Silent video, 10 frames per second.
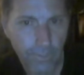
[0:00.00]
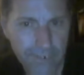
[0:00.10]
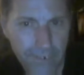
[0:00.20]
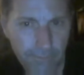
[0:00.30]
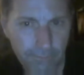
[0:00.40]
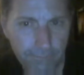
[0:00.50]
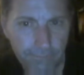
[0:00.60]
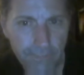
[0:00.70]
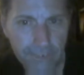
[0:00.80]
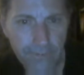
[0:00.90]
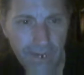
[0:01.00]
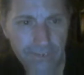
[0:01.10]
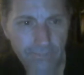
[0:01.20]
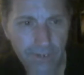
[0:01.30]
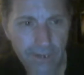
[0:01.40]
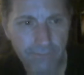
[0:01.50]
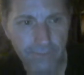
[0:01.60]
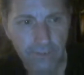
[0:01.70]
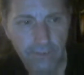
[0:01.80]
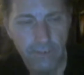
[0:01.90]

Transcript: wakes up and tries to recover.